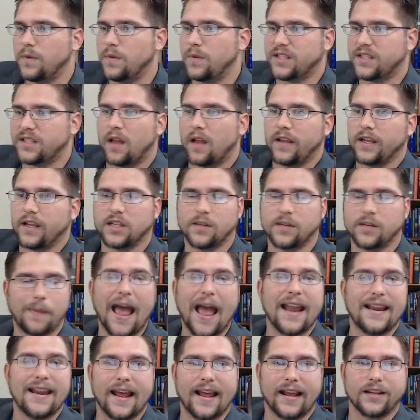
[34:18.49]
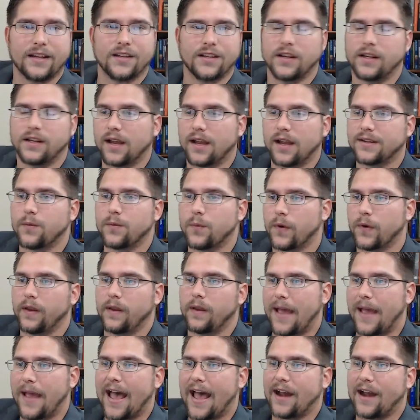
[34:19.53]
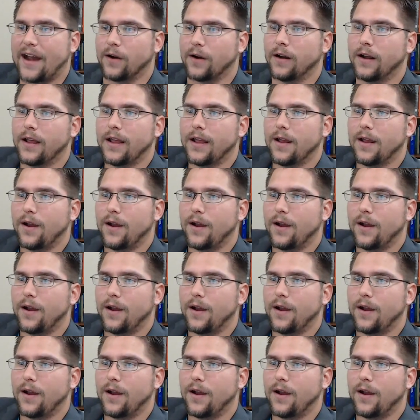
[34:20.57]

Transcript: selling spandex. It doesn't really matter.